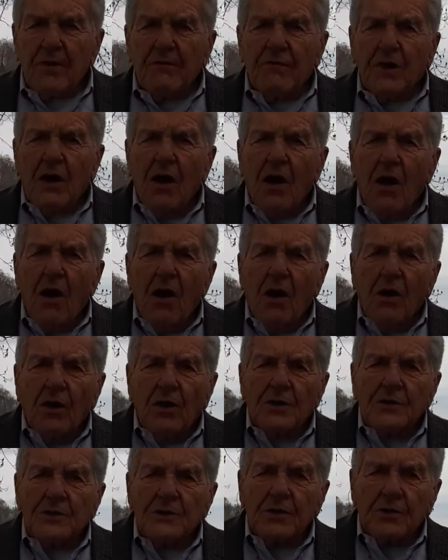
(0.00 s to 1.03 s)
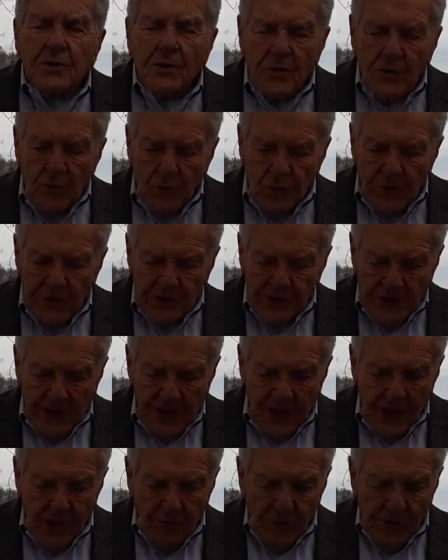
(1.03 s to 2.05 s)
of calls which
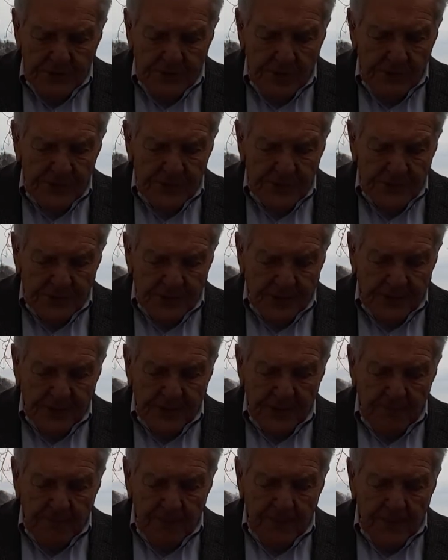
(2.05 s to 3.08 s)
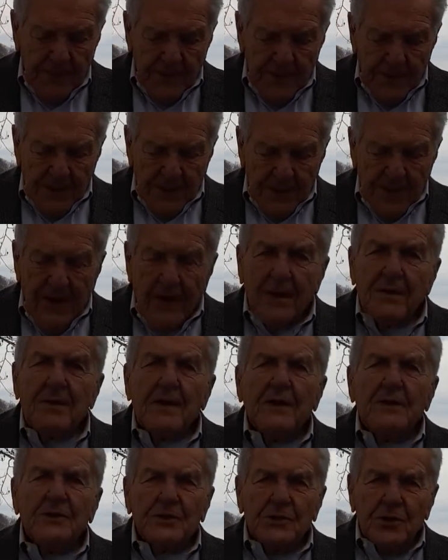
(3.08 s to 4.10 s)
I will demonstrate and
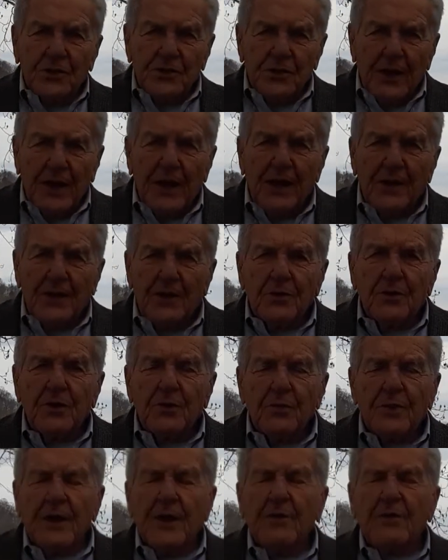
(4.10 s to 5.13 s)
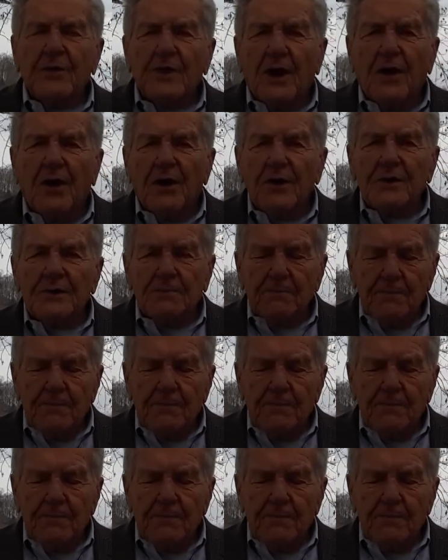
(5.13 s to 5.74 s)
then show you how to do it without calls.